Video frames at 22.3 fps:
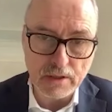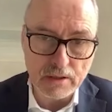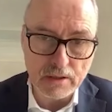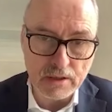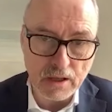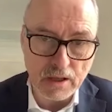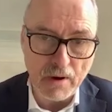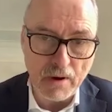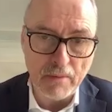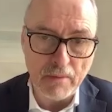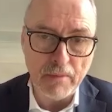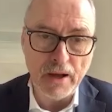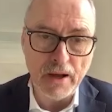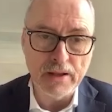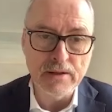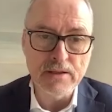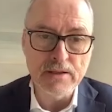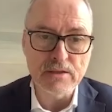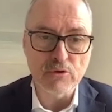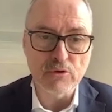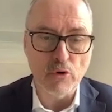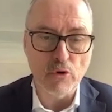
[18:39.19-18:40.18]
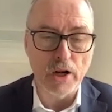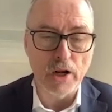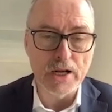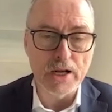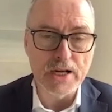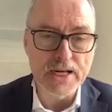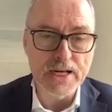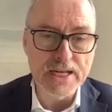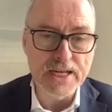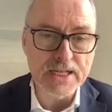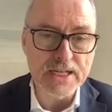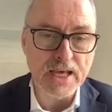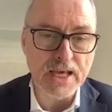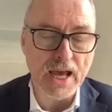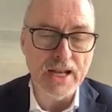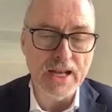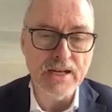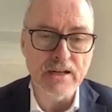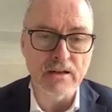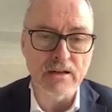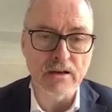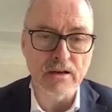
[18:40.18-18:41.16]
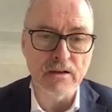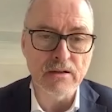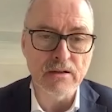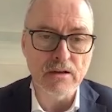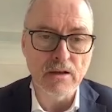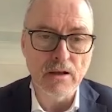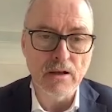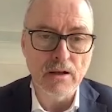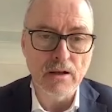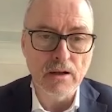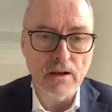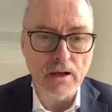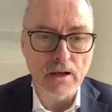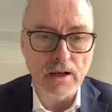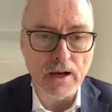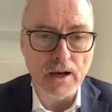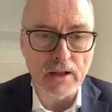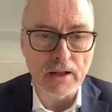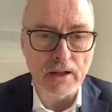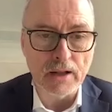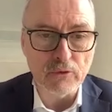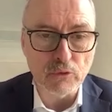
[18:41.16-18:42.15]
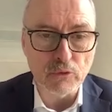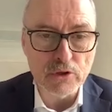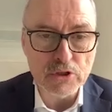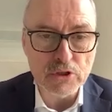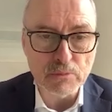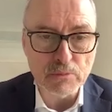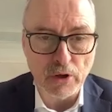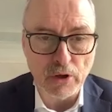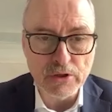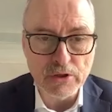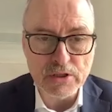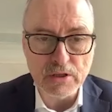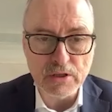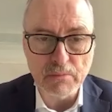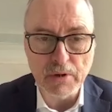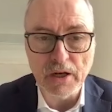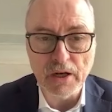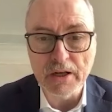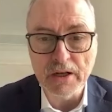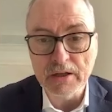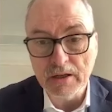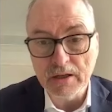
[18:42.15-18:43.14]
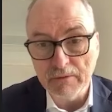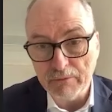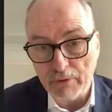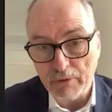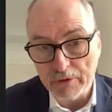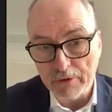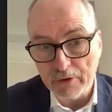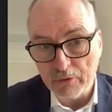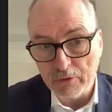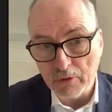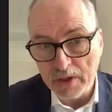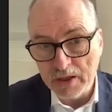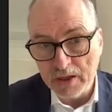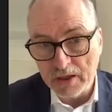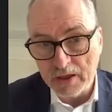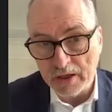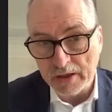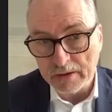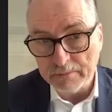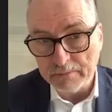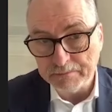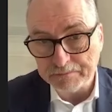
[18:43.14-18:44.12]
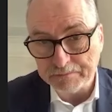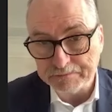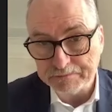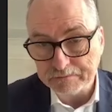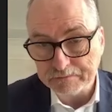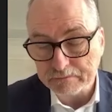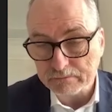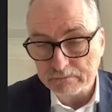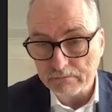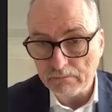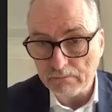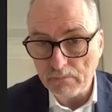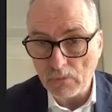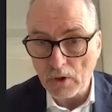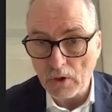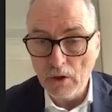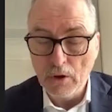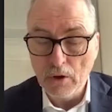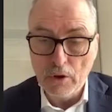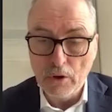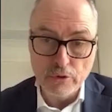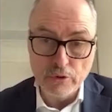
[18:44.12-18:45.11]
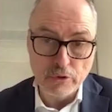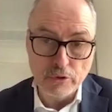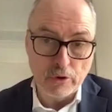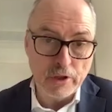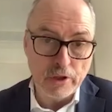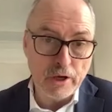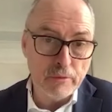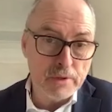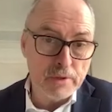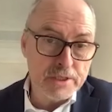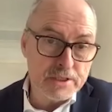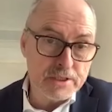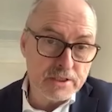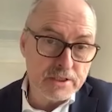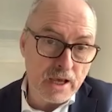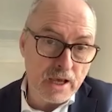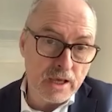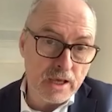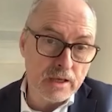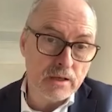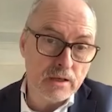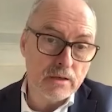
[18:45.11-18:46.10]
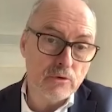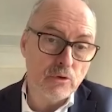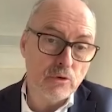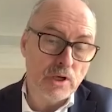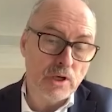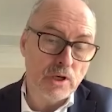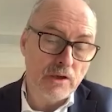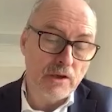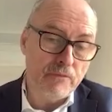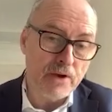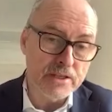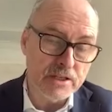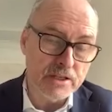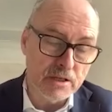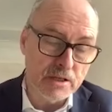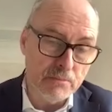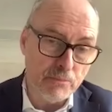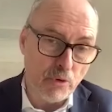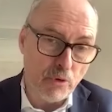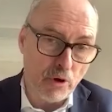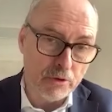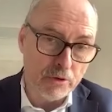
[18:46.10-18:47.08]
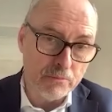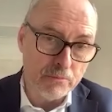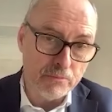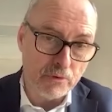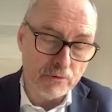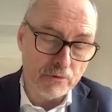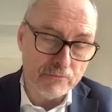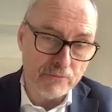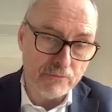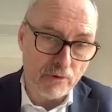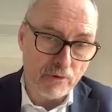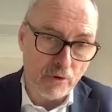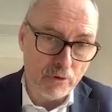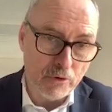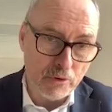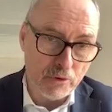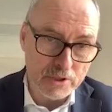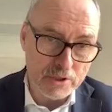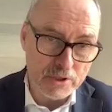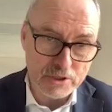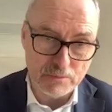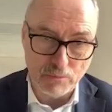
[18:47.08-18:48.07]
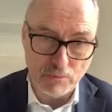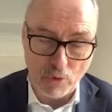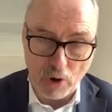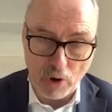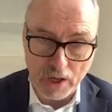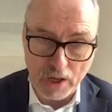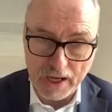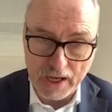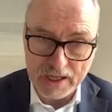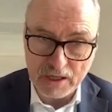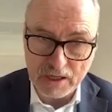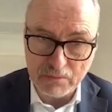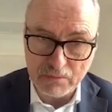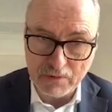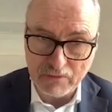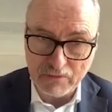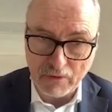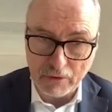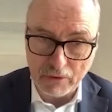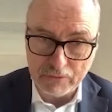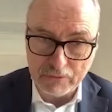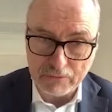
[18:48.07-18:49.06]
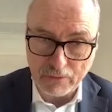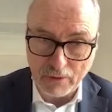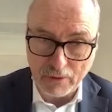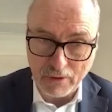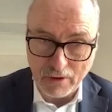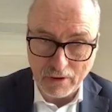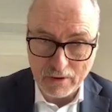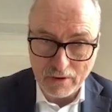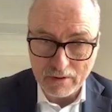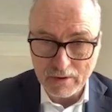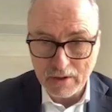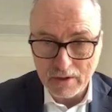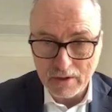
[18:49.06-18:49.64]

Timmermans, her lead candidate, got responsibility for the Green Deal. So they will say, you give us an important portfolio, it's more likely we vote for her.